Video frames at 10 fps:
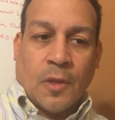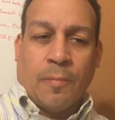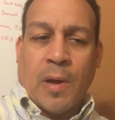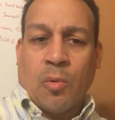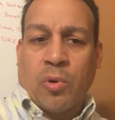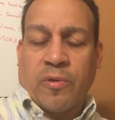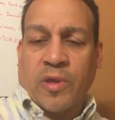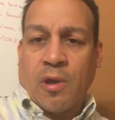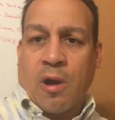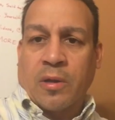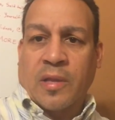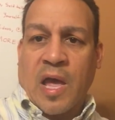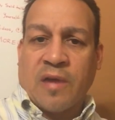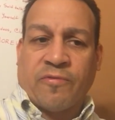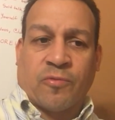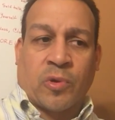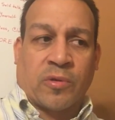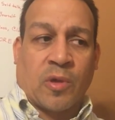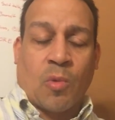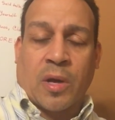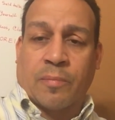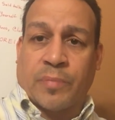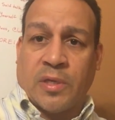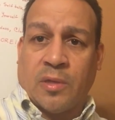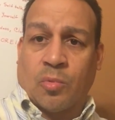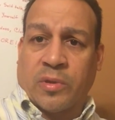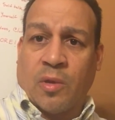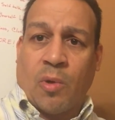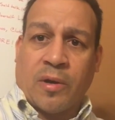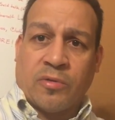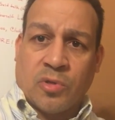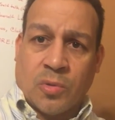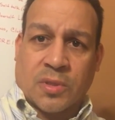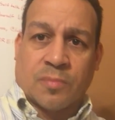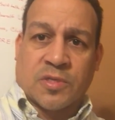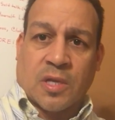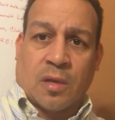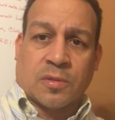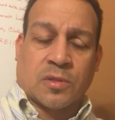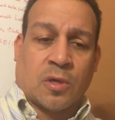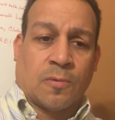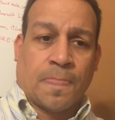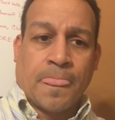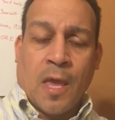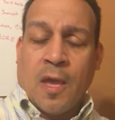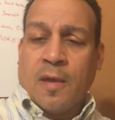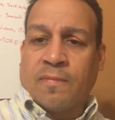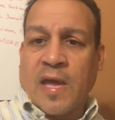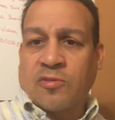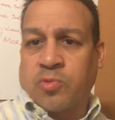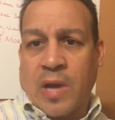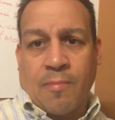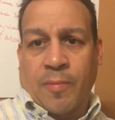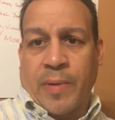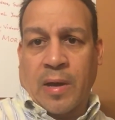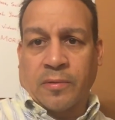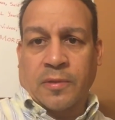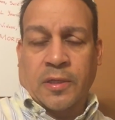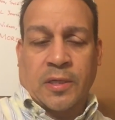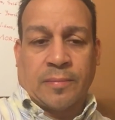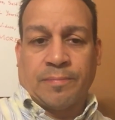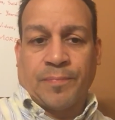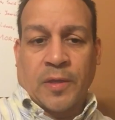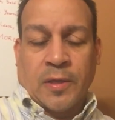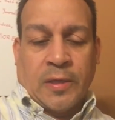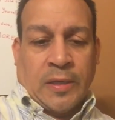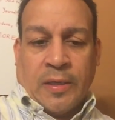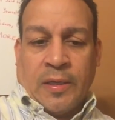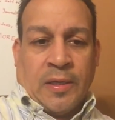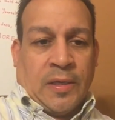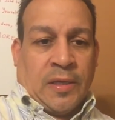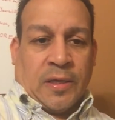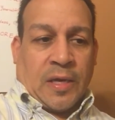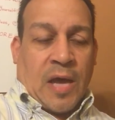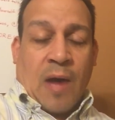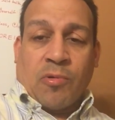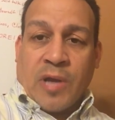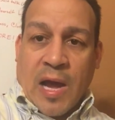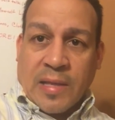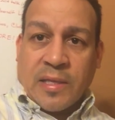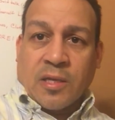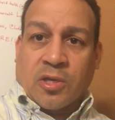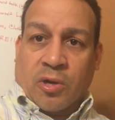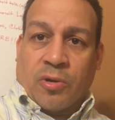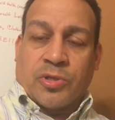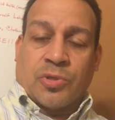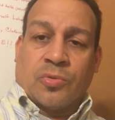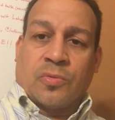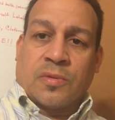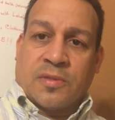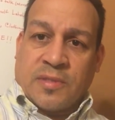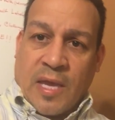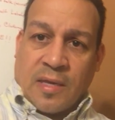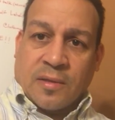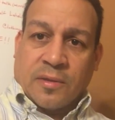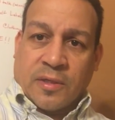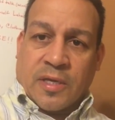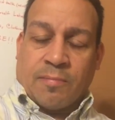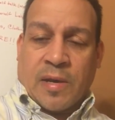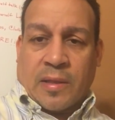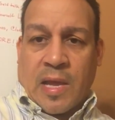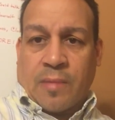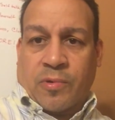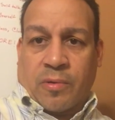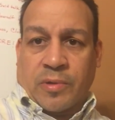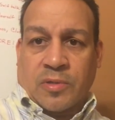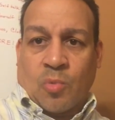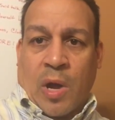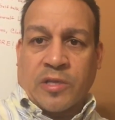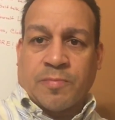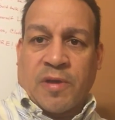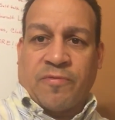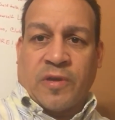about where they are in life, where they want to be, and what they want to do with themselves. So that's what I'm about. I would highly encourage you, take a look at my libraries, watch my